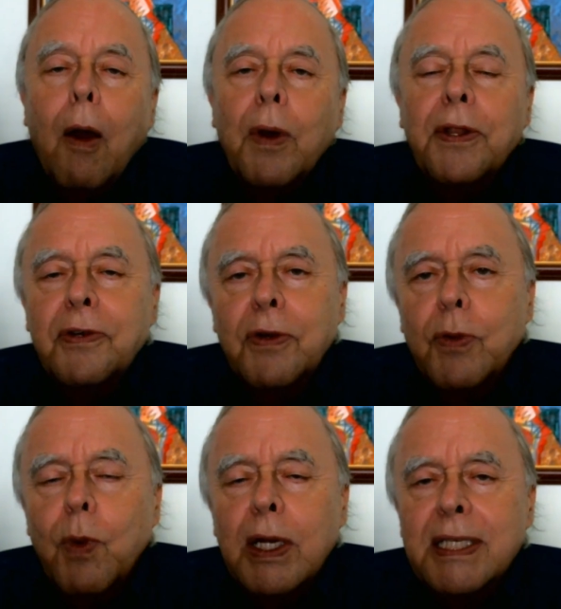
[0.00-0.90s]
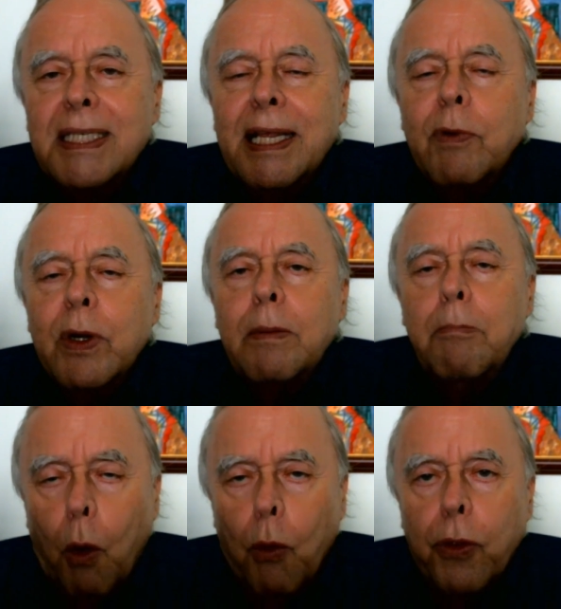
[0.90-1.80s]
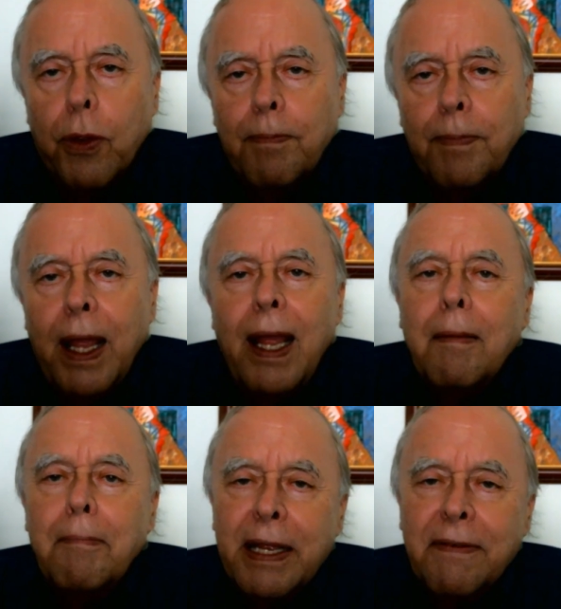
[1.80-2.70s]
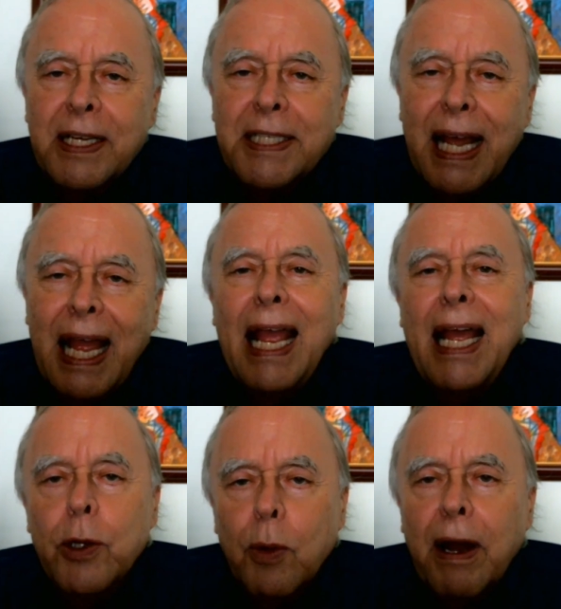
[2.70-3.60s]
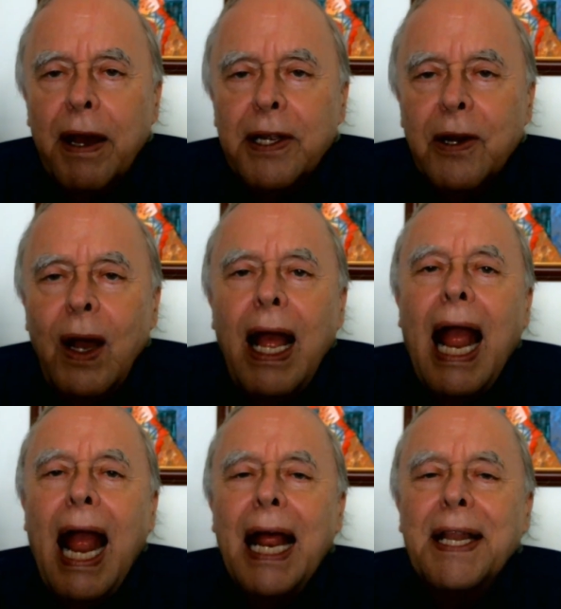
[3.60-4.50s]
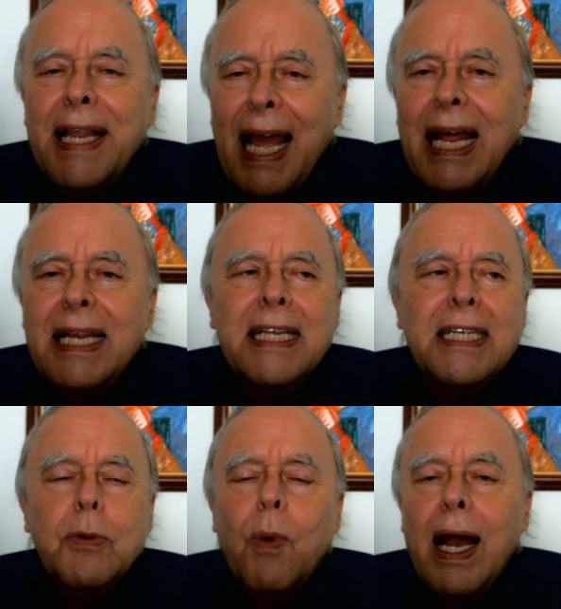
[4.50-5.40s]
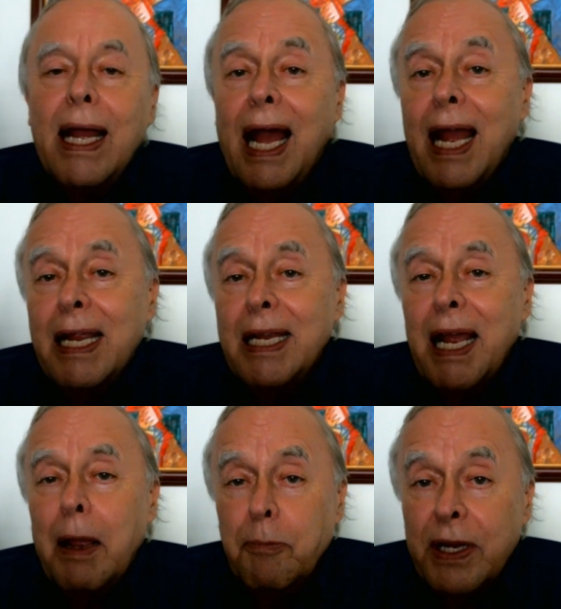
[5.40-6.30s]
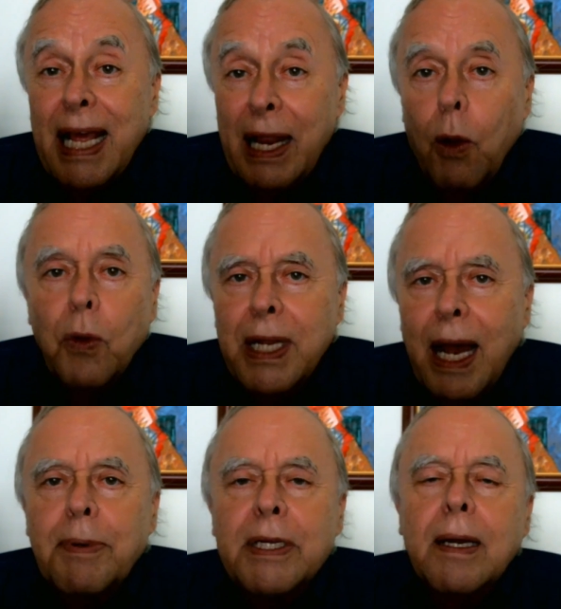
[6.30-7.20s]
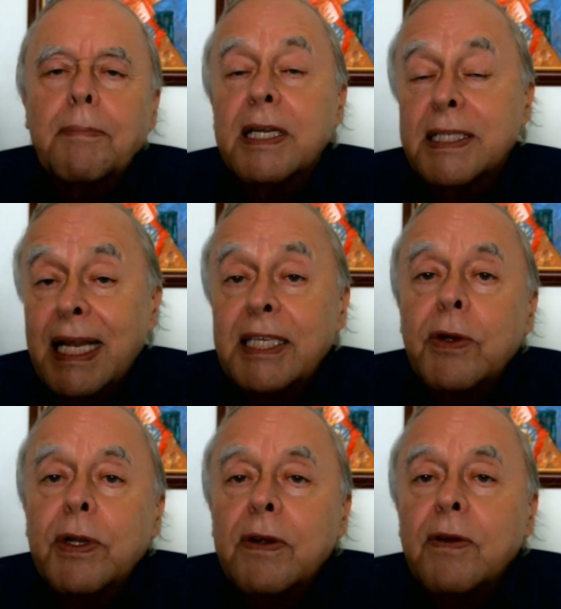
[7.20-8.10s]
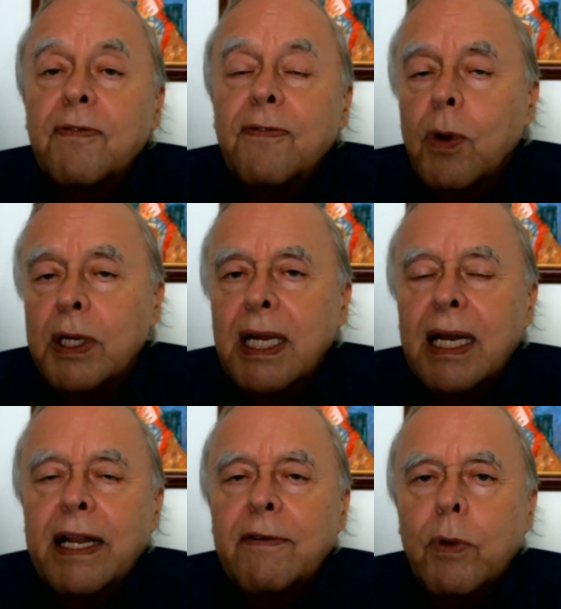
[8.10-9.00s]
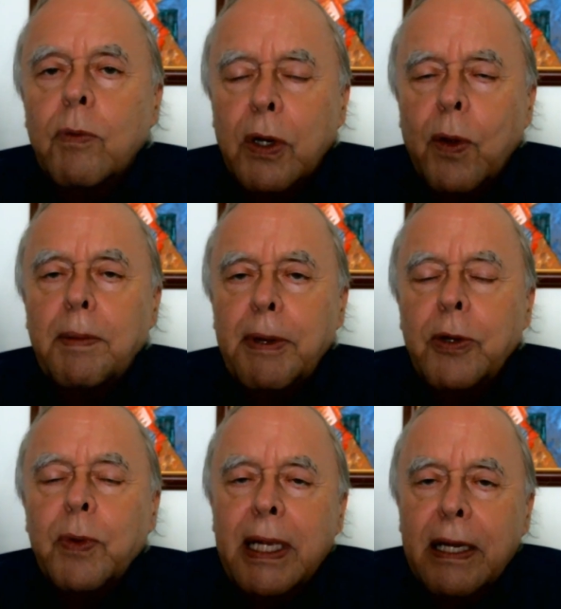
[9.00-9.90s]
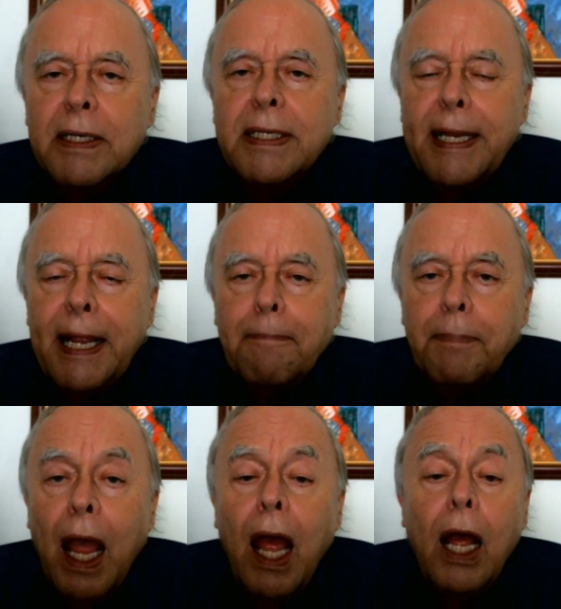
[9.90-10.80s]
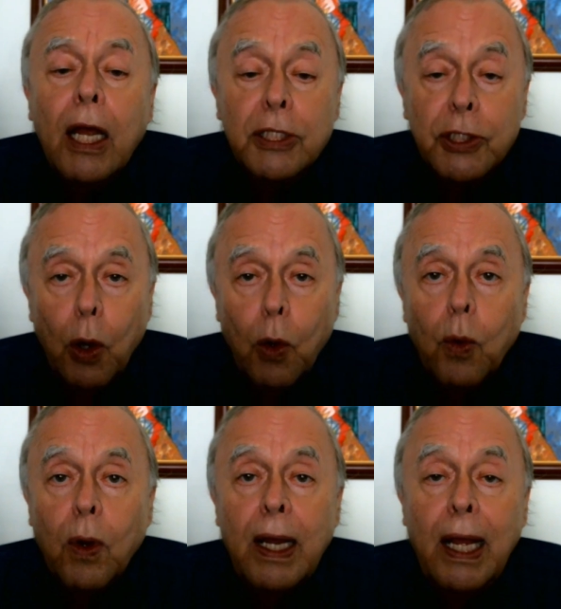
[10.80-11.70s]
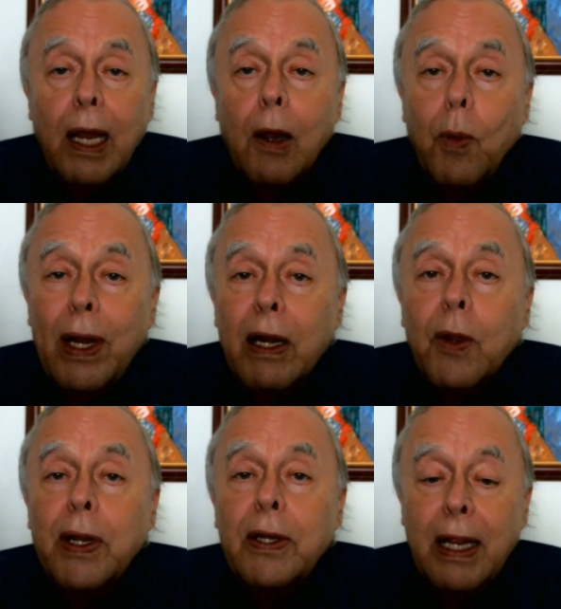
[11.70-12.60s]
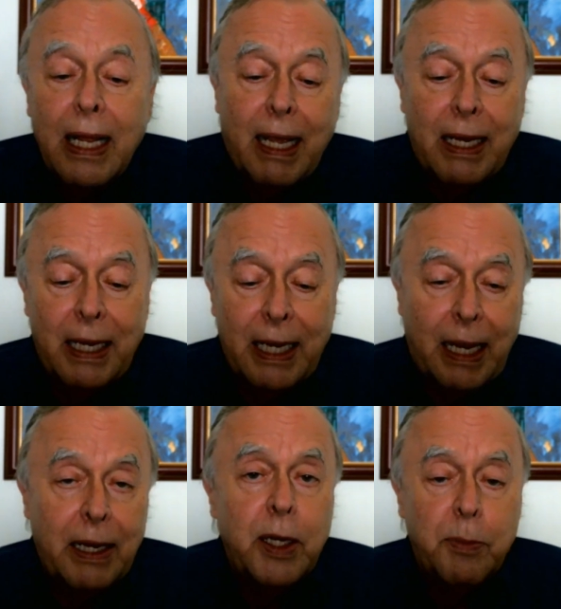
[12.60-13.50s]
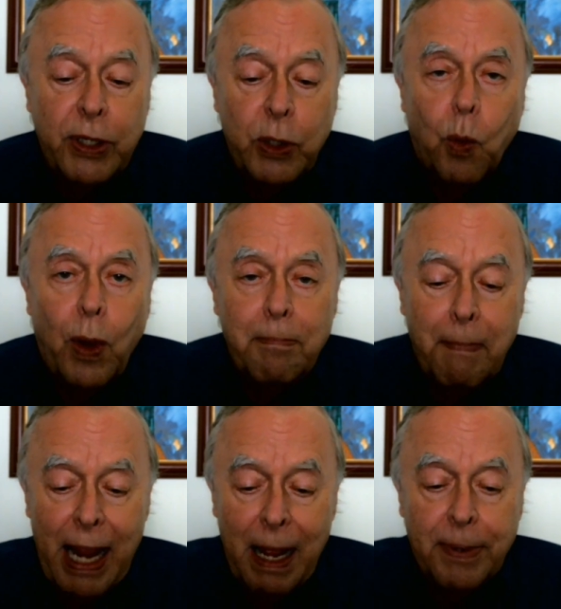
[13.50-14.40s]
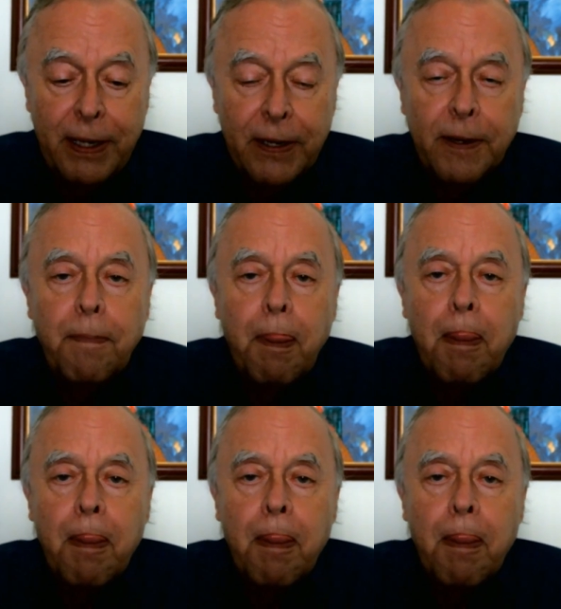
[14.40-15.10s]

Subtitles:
Well, the truth is they were in both Vista and El Barrio, and that is why I bring that whole topic up, because that's going to focus a lot of what we're going to be doing here today. So I'm going to bring you one map here.